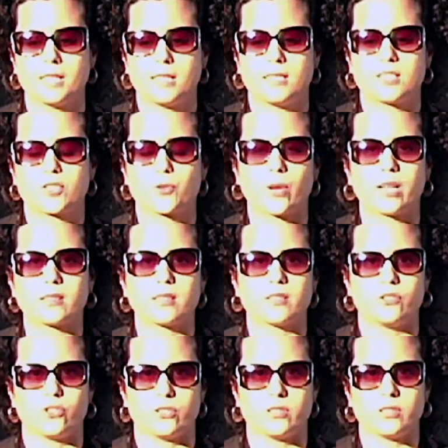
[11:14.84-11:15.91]

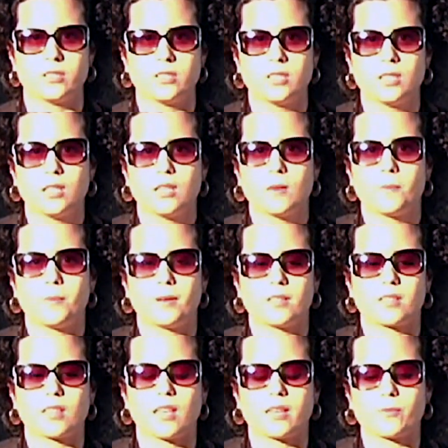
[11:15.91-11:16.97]
strategy.
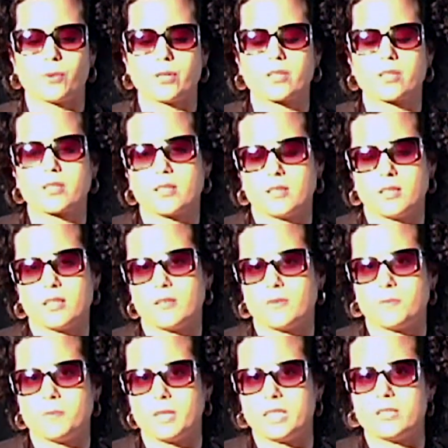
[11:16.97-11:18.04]
But I work
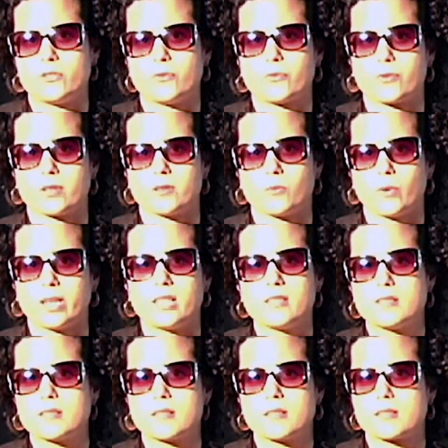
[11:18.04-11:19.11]
in many different
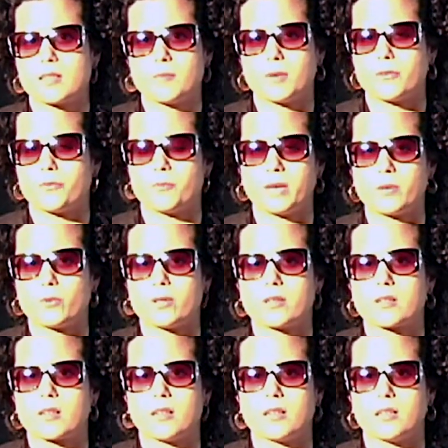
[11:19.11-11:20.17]
ways. Some of my
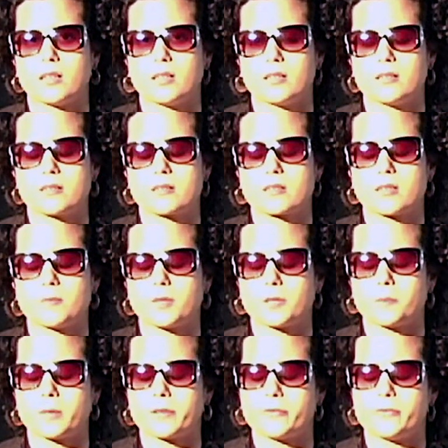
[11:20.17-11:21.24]

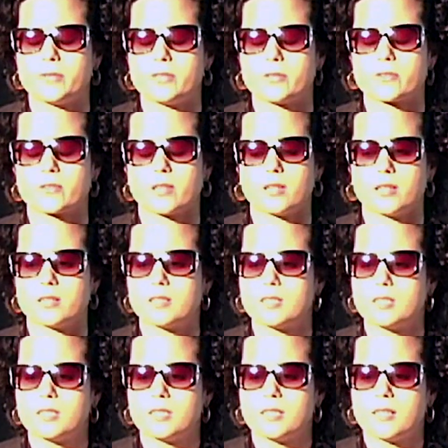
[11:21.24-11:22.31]
videos are
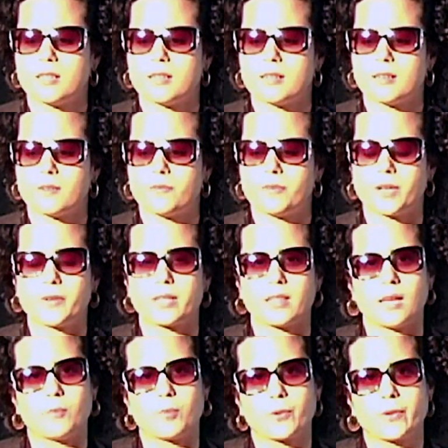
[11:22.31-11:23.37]
very
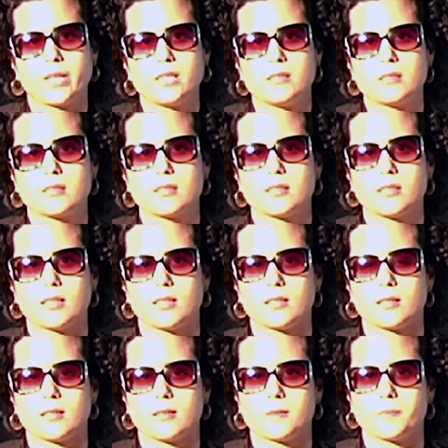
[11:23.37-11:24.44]
elaborate,
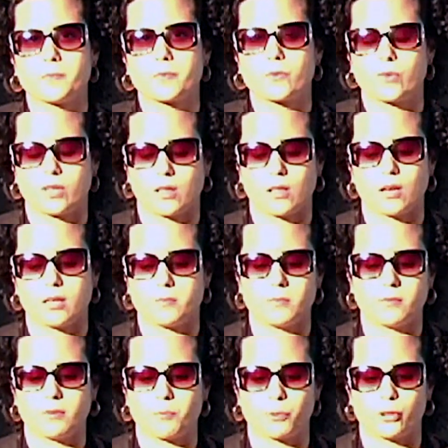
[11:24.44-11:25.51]
with a lot
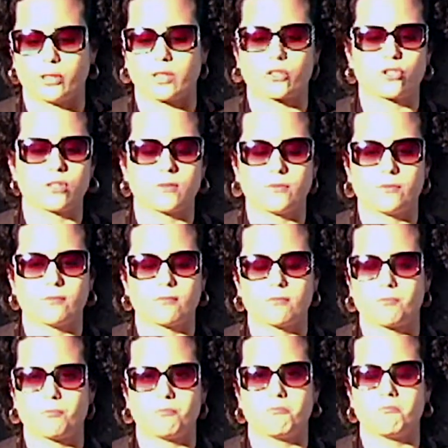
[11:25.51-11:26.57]
of production
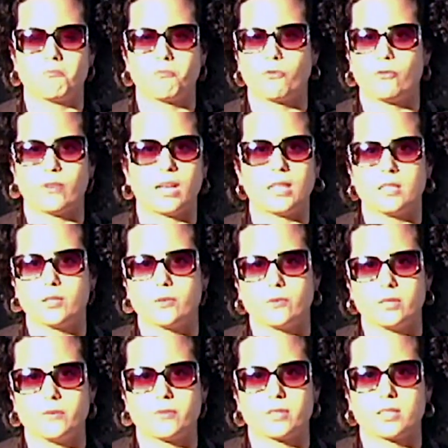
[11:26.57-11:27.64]
value
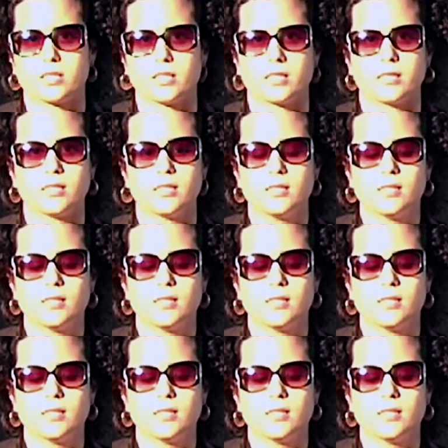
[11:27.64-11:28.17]
even, and